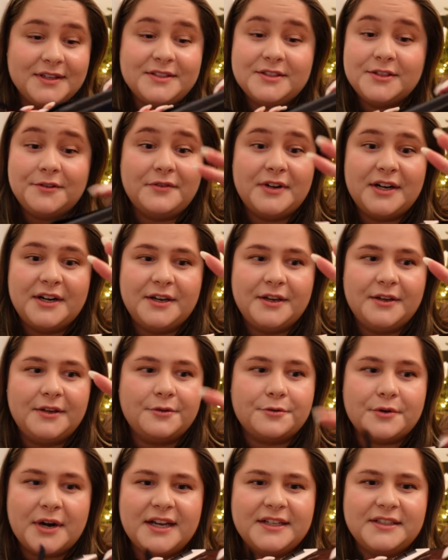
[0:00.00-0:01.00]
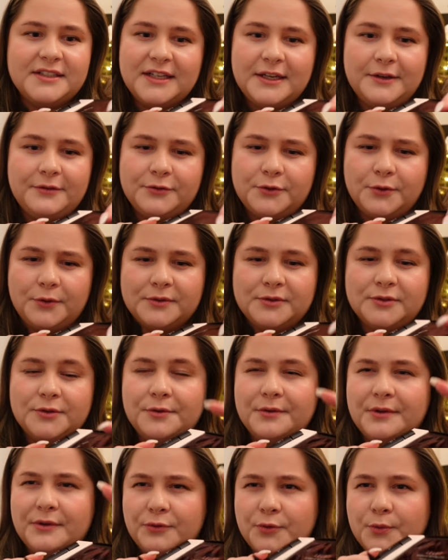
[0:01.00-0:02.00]
It's a very great gift
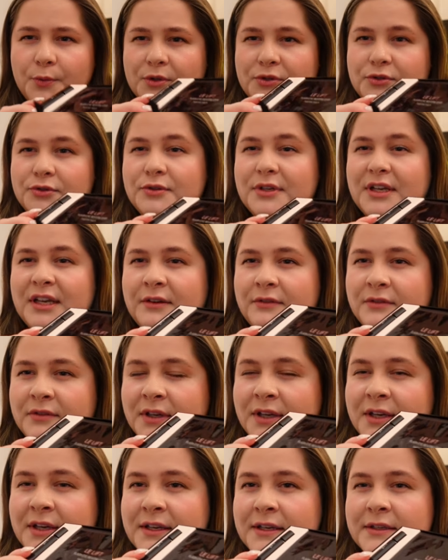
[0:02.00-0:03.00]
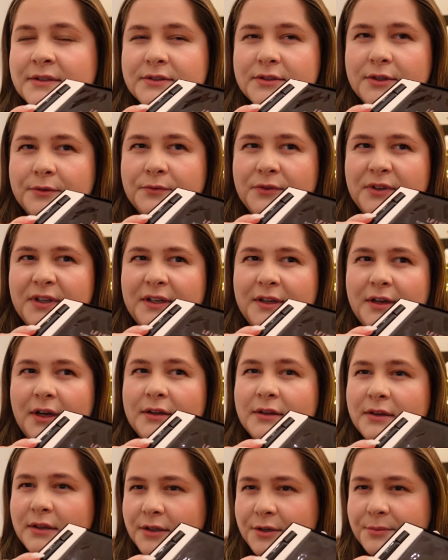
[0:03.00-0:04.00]
also if you want to give something a
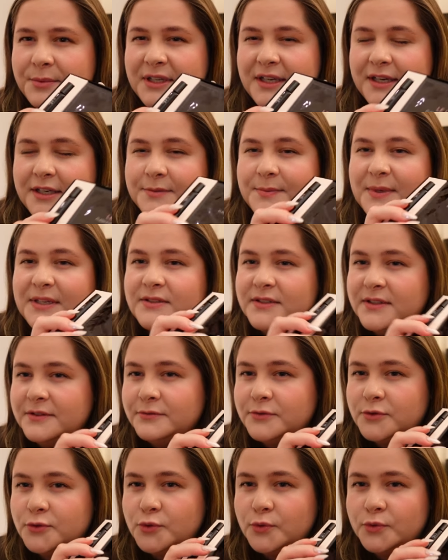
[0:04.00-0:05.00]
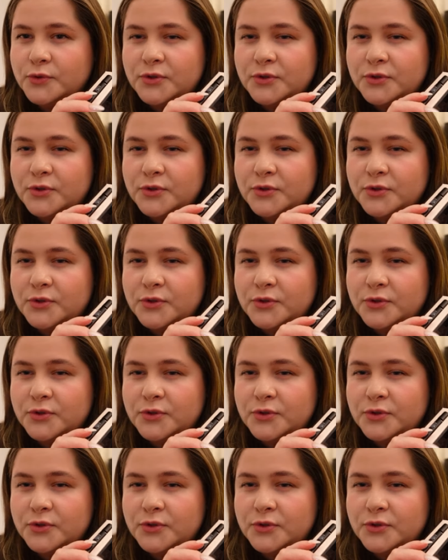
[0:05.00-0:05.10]
little bit expensive to